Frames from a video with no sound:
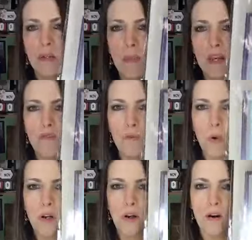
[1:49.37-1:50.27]
to make
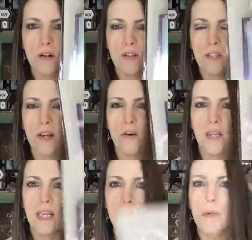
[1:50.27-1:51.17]
4 cards, and I'll
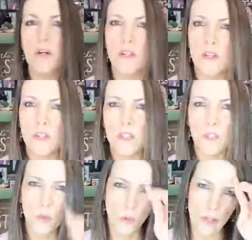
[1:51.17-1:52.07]
email you the
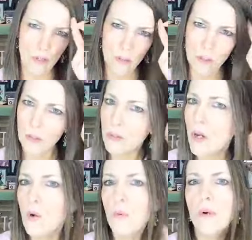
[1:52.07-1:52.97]
tutorial so you'll
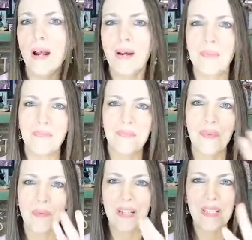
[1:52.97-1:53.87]
know
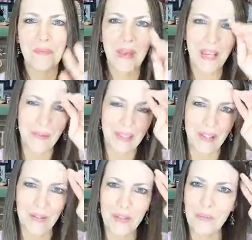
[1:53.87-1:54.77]
what to make with
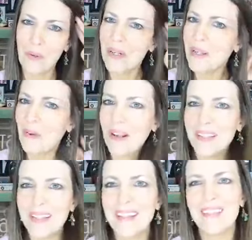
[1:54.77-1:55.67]
those. Good morning,
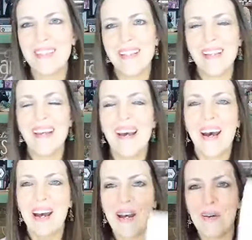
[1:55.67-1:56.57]

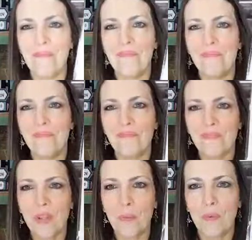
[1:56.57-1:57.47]
Rhonda.
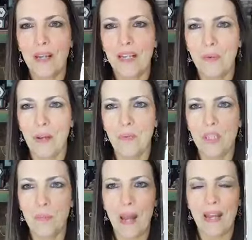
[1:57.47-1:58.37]
Anyway, with
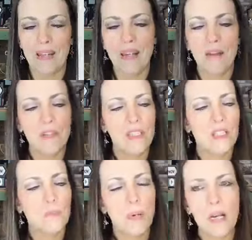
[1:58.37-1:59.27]
your packet,
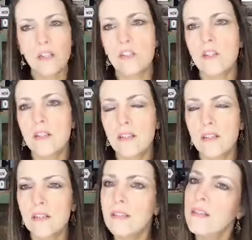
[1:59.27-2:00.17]
everything's punched
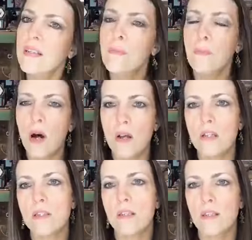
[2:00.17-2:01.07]
and
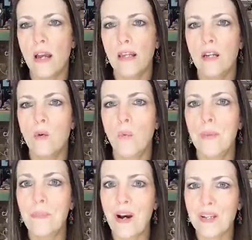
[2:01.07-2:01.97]
embossed and die cut
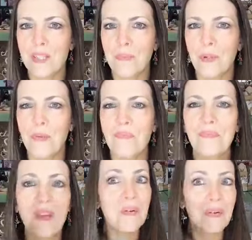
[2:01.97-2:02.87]
when possible.
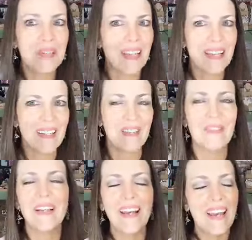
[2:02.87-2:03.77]
Oh, thank you.
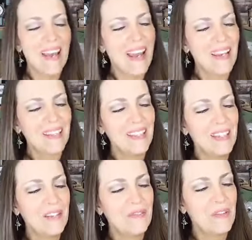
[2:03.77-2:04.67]
And then
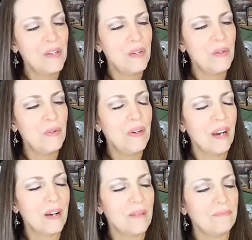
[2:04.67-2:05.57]
if you
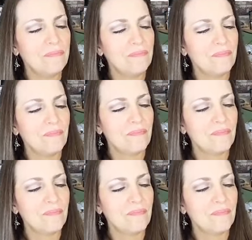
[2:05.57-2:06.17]
can